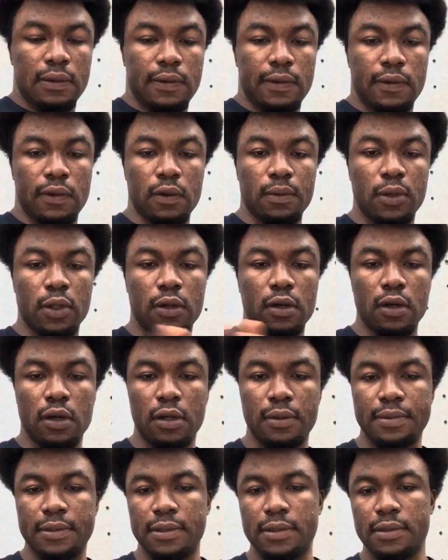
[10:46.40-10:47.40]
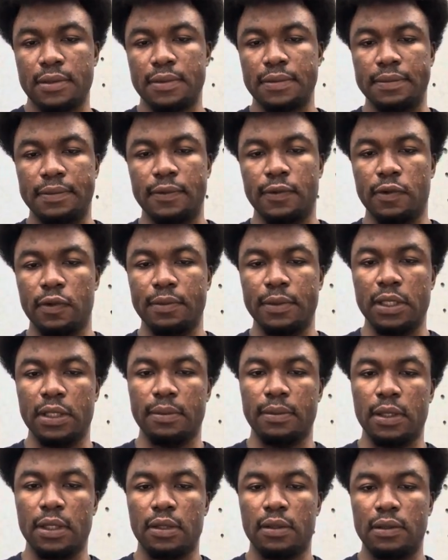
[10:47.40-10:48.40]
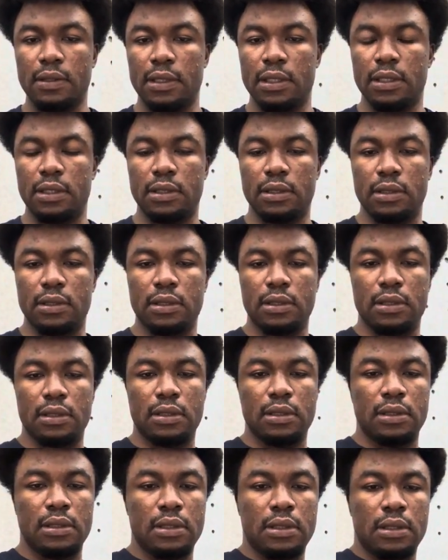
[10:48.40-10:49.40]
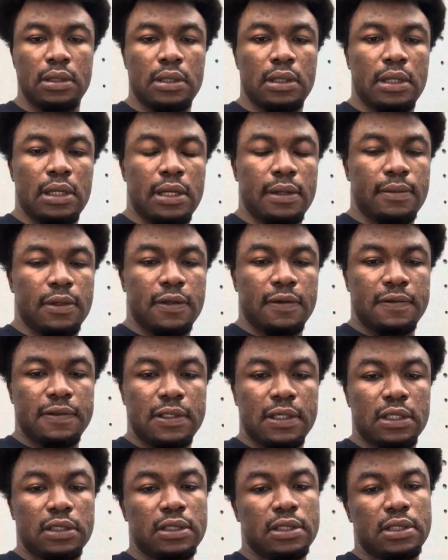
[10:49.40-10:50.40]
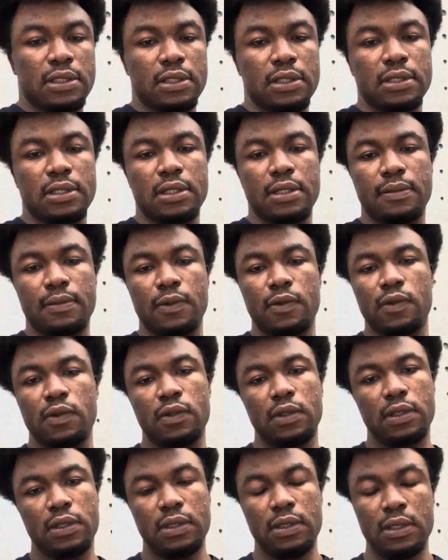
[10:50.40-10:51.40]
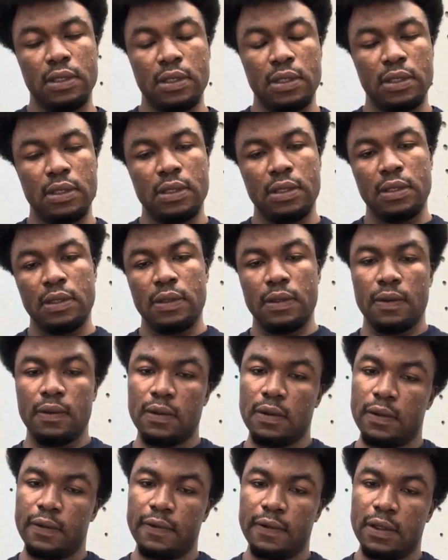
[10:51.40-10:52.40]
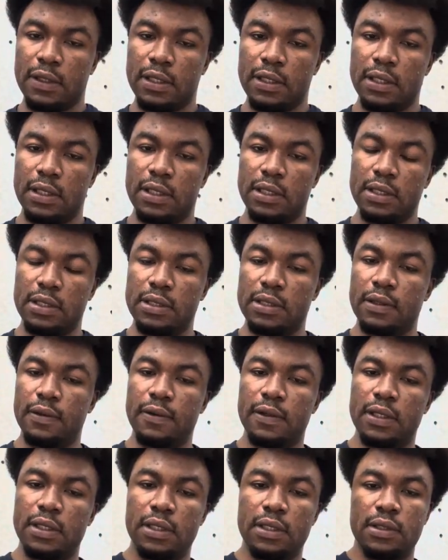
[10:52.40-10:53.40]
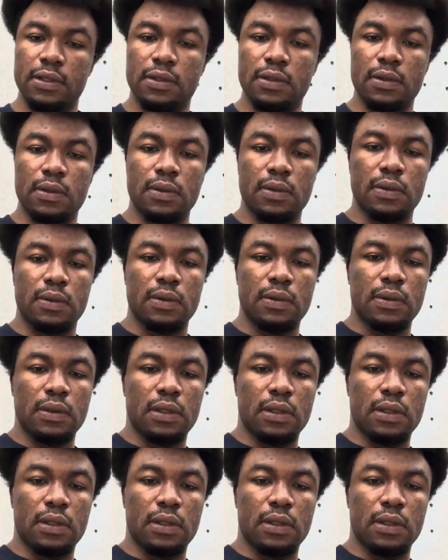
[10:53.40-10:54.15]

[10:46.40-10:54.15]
robocops roaming about, and I believe such a system would really integrate into